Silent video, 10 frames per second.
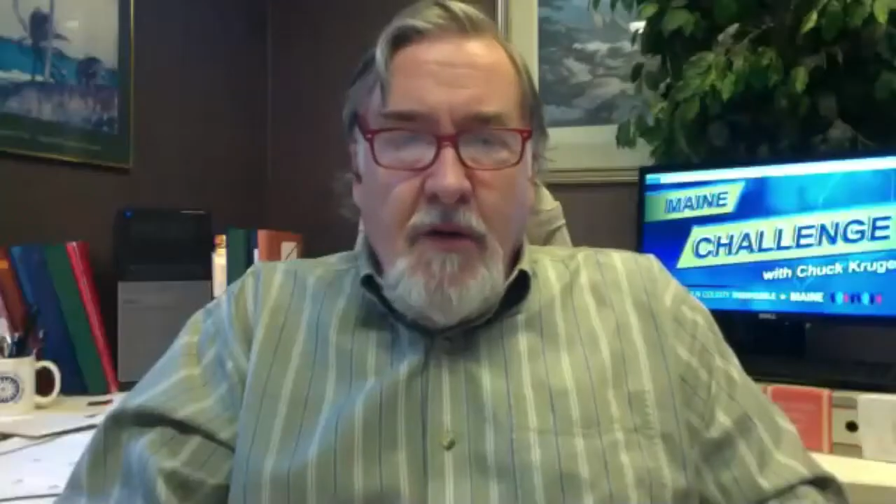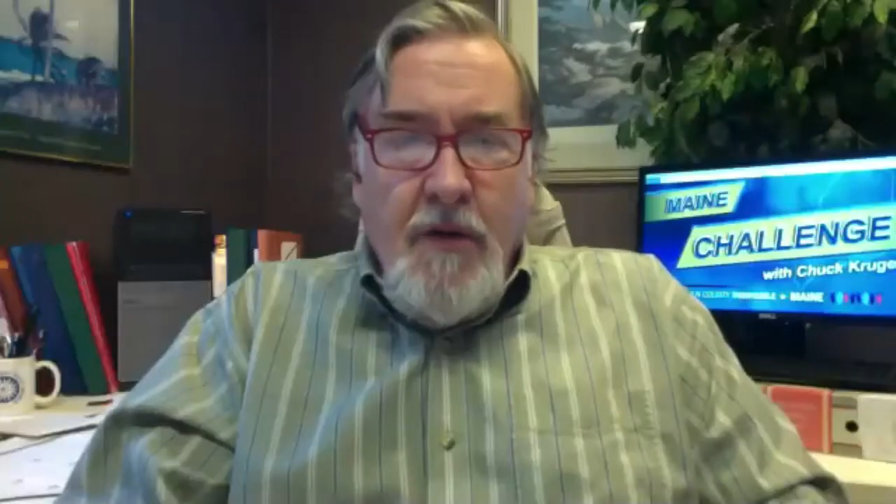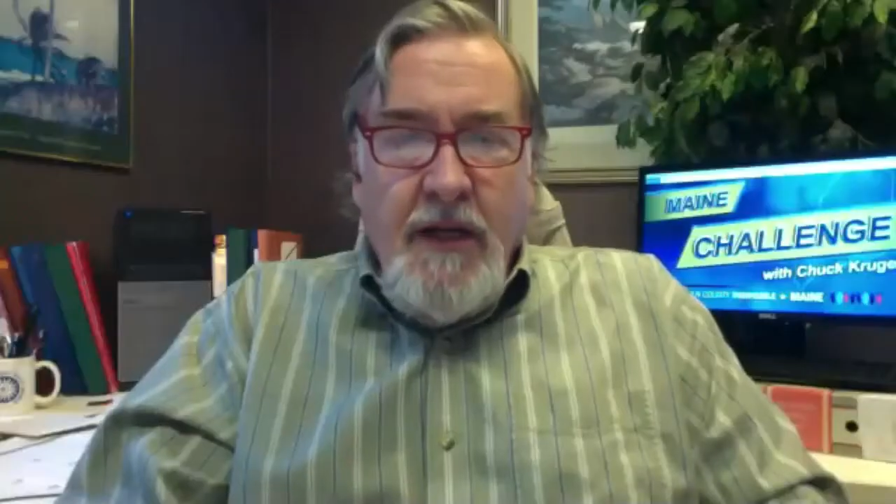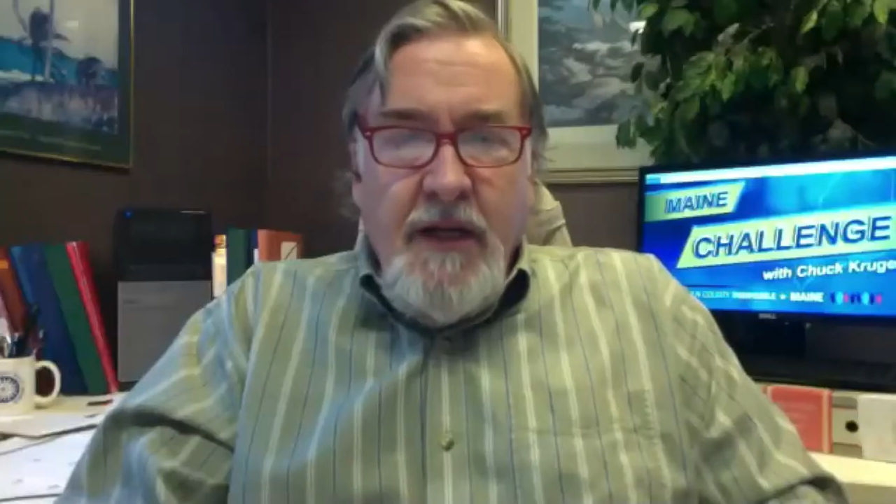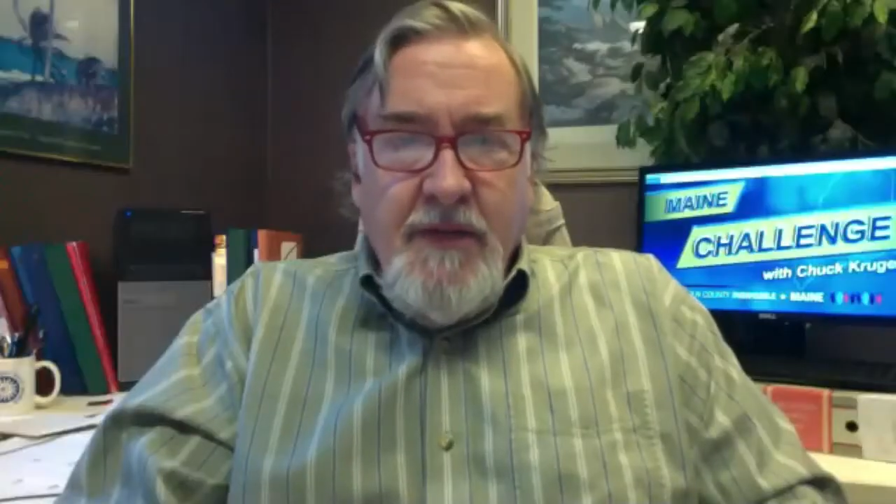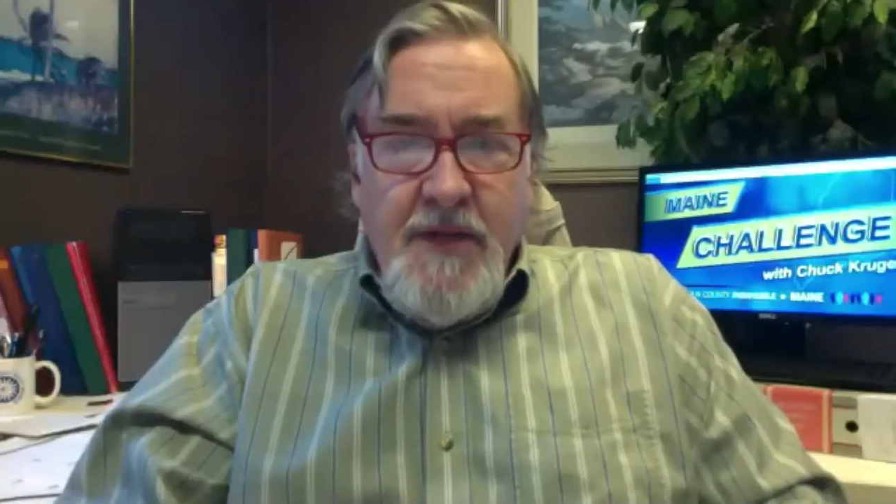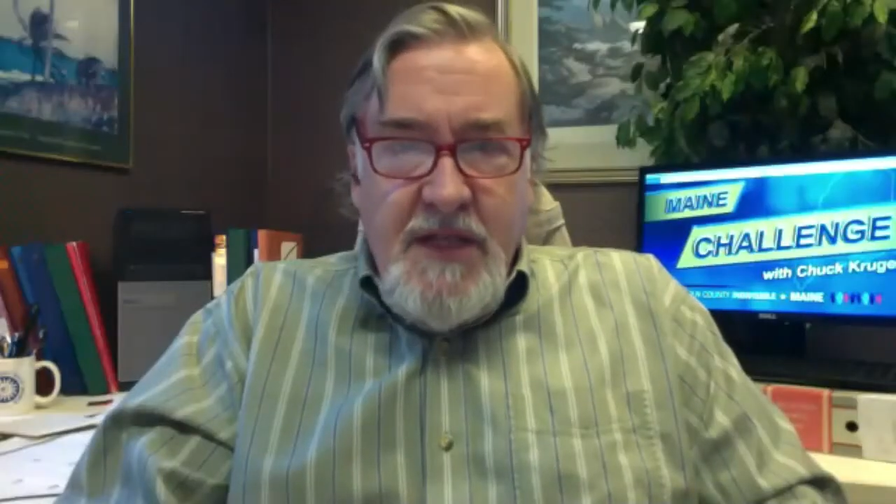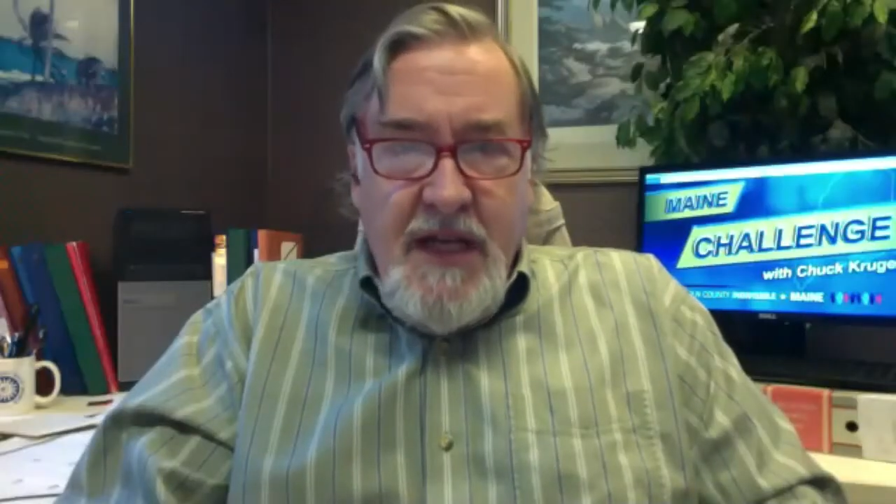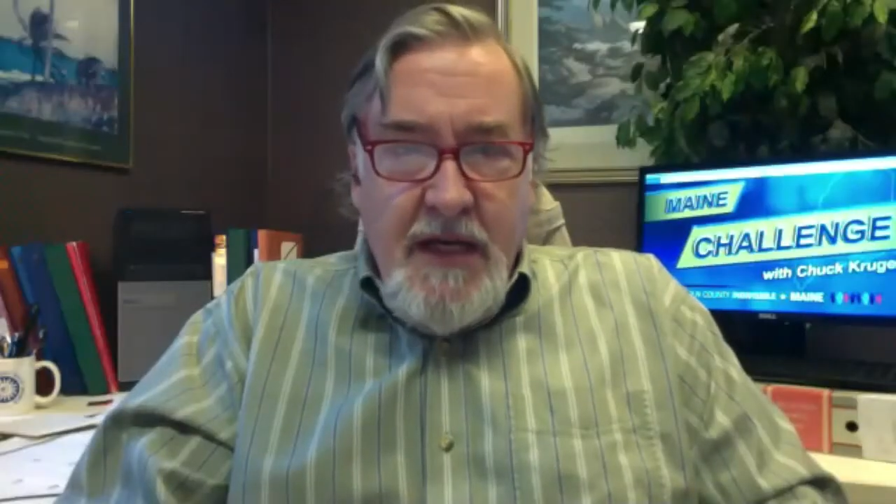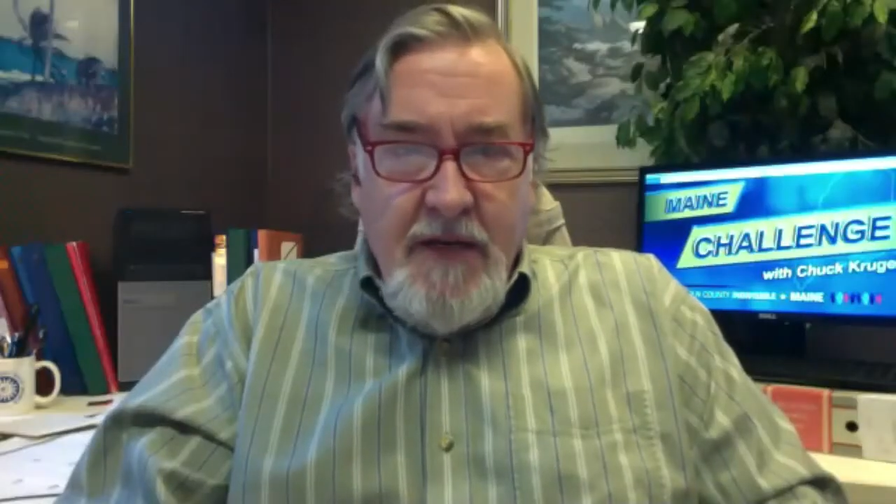in the
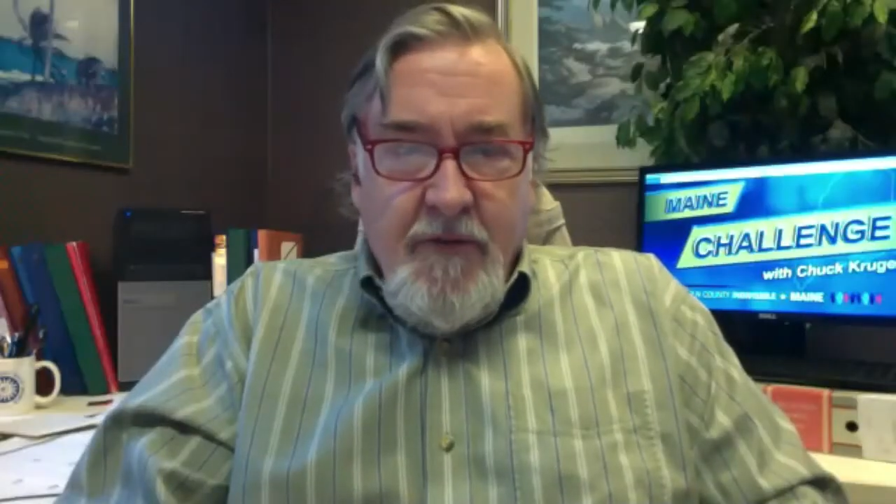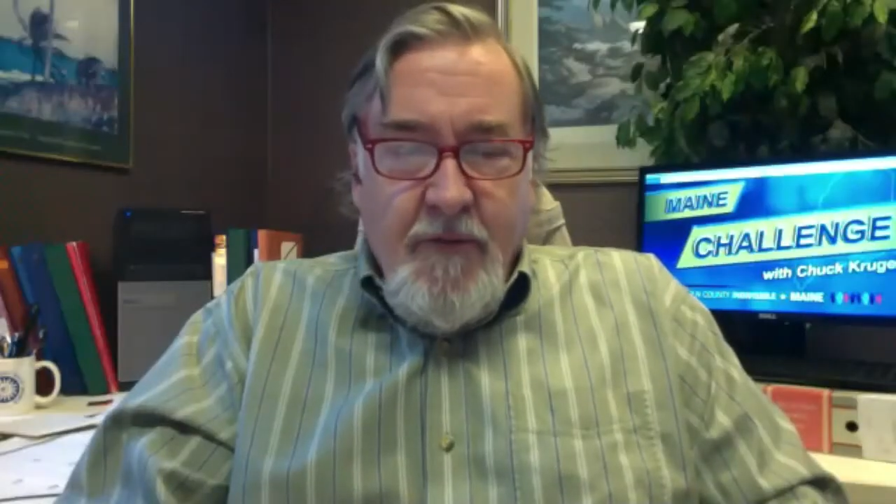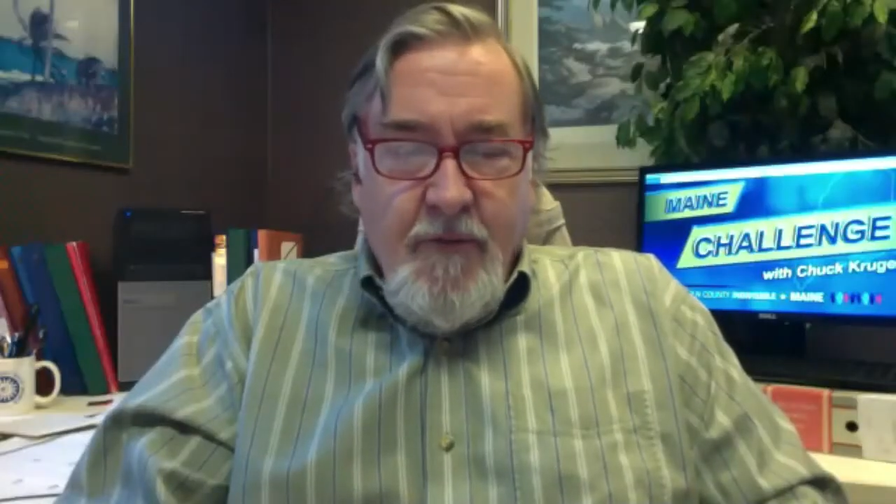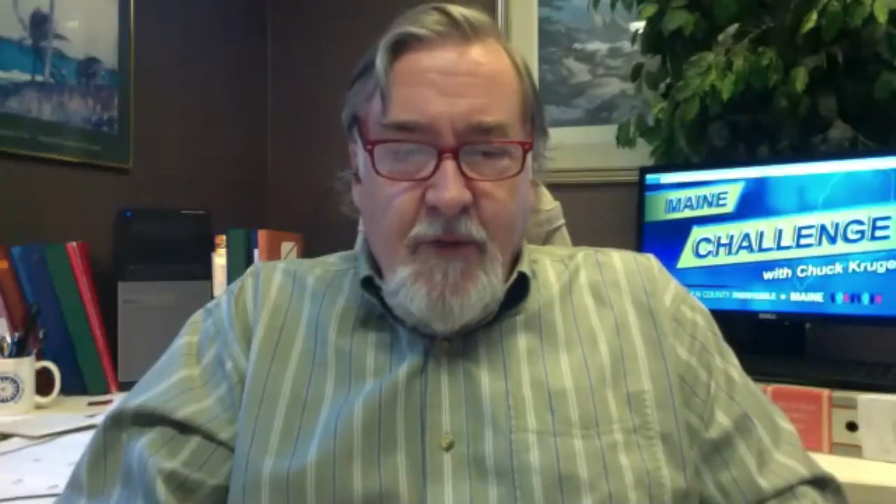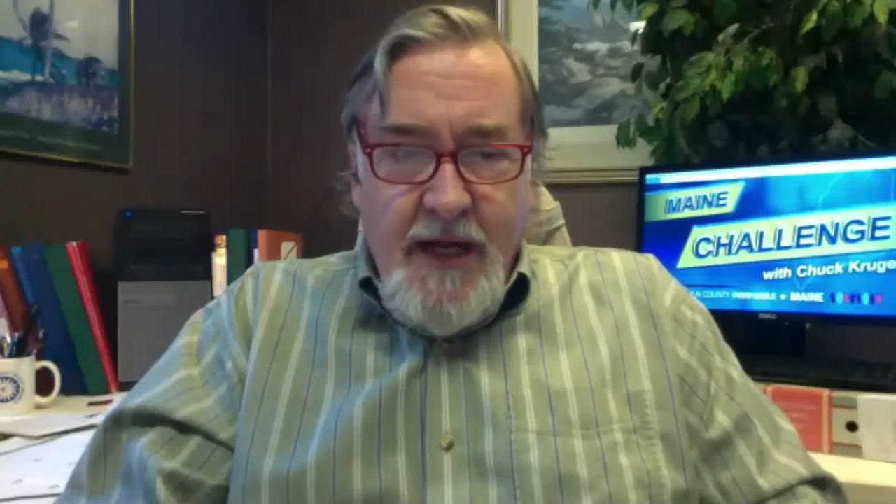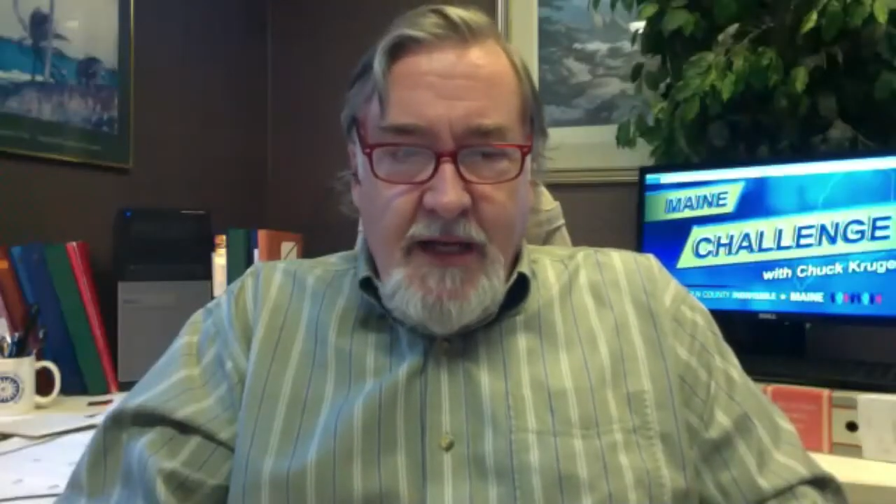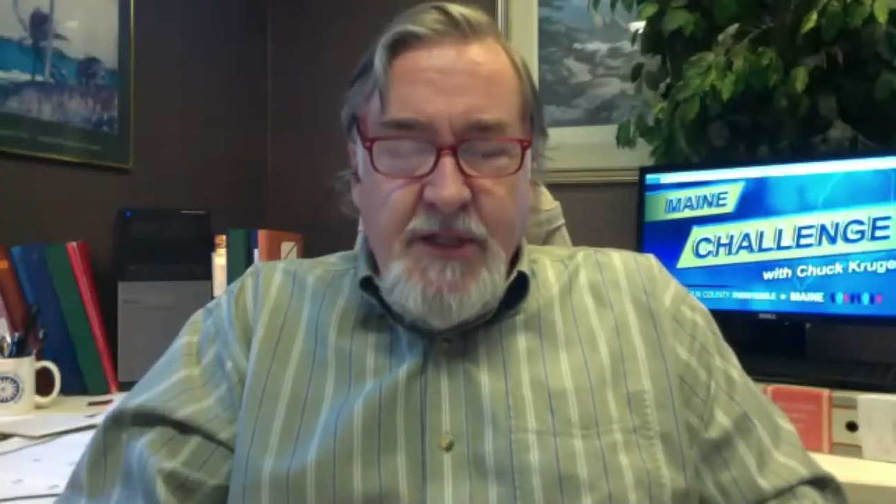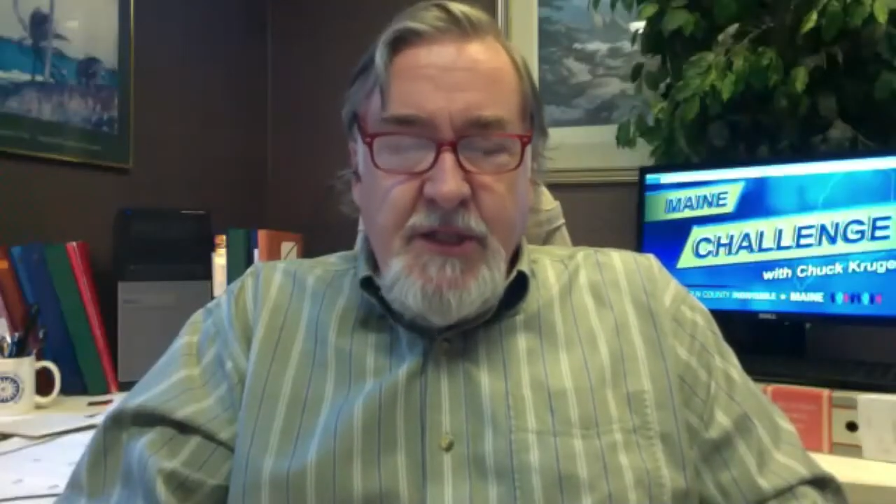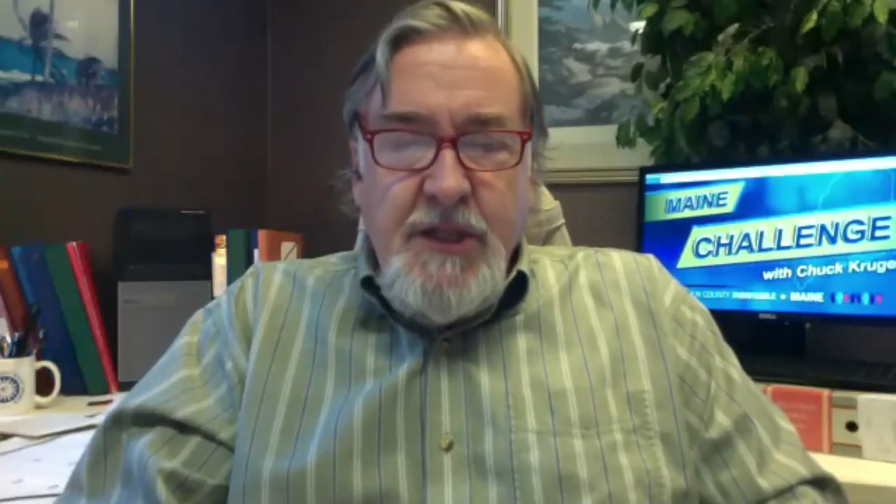Senate race,